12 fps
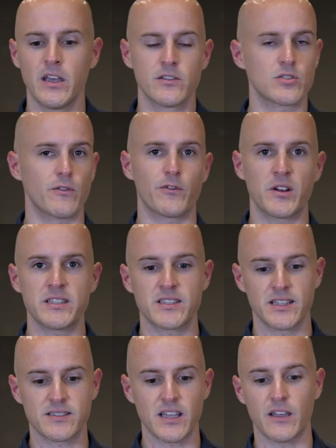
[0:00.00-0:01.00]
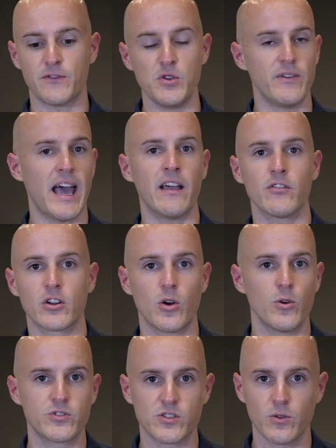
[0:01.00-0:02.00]
So for instance, if you've ever
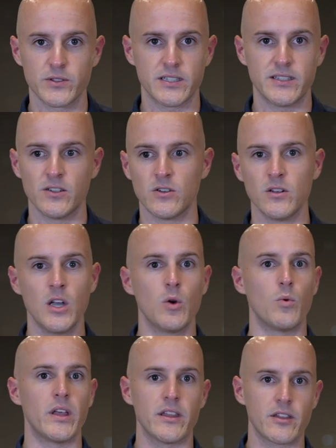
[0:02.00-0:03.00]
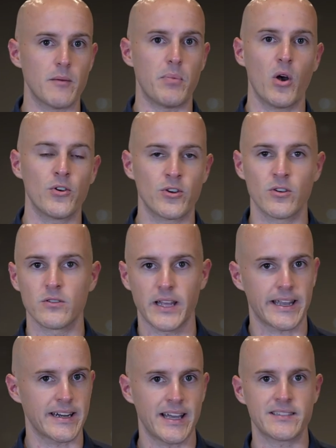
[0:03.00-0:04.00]
co-sold a deal with a partner
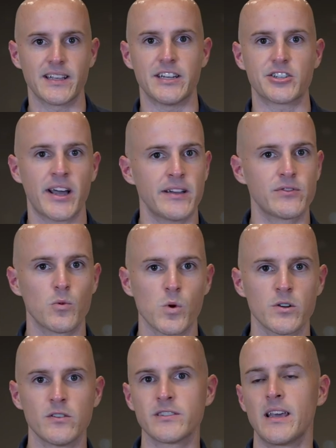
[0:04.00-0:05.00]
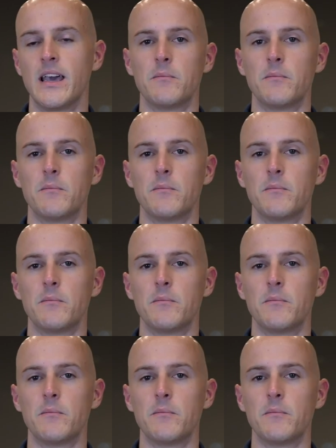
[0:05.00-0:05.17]
like an SHI of the world,